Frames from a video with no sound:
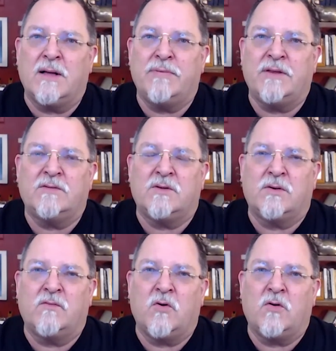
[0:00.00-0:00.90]
companies that
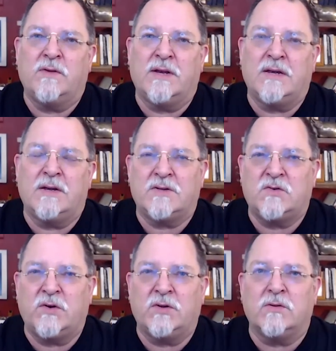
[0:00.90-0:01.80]
are involved in
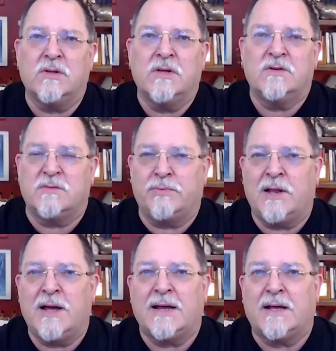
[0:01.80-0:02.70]
industrial
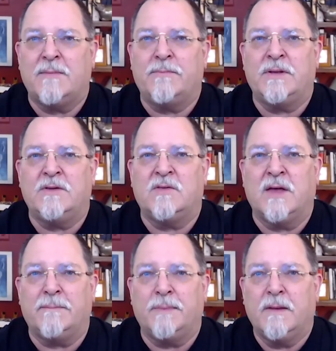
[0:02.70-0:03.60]
supply, companies
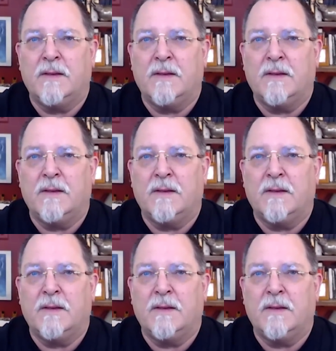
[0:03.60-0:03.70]
that